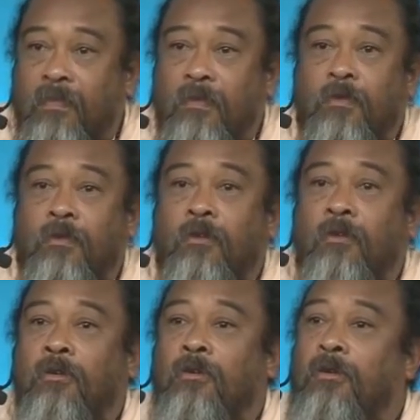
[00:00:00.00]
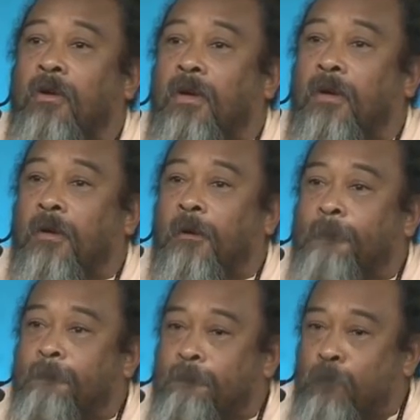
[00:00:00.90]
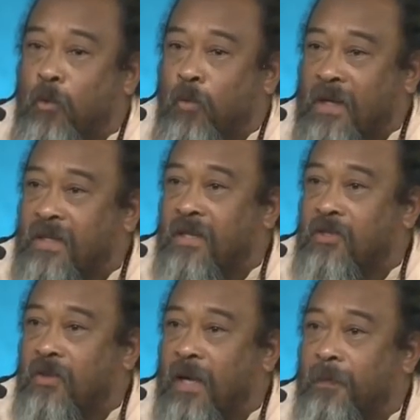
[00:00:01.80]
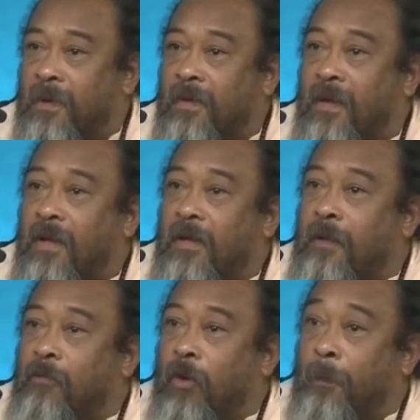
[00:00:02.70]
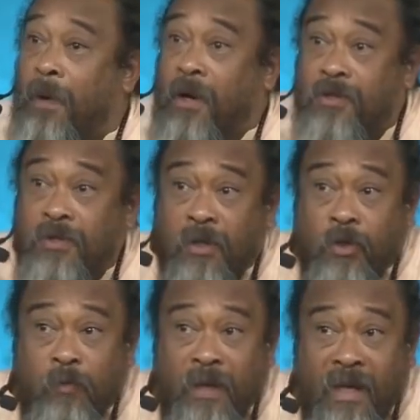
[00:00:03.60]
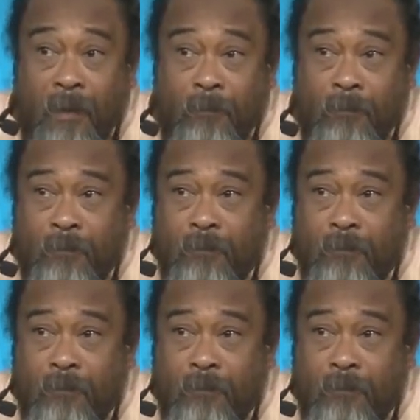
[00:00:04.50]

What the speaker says: So, what tends to happen, the more personal you become,